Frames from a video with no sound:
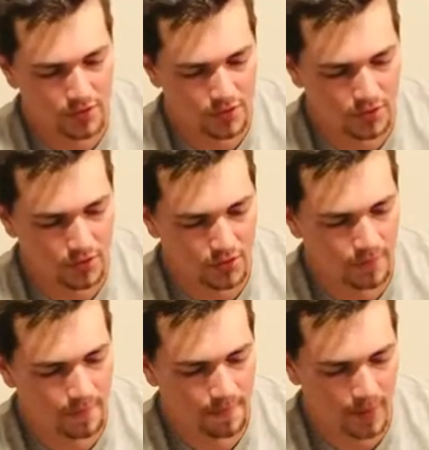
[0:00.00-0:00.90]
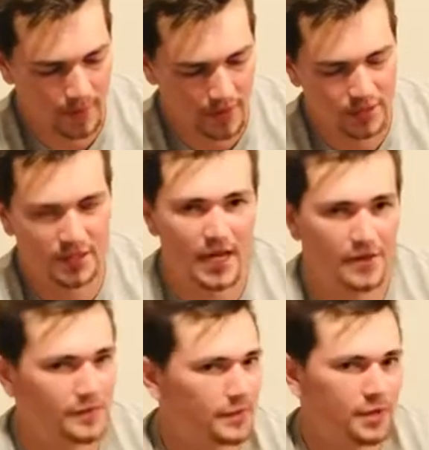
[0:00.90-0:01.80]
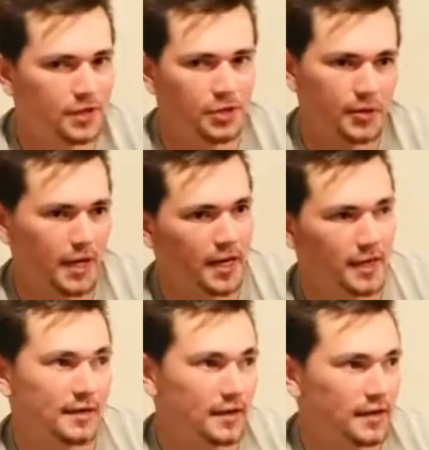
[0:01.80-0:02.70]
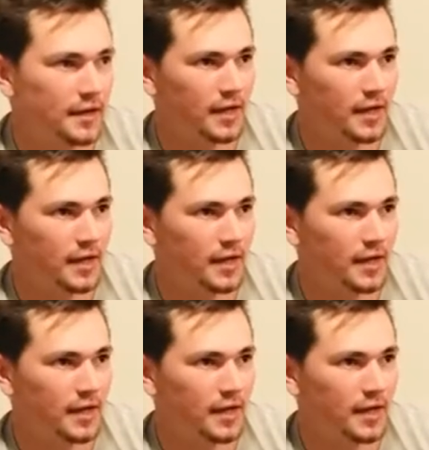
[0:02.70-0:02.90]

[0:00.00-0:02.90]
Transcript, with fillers: So basically, everybody who had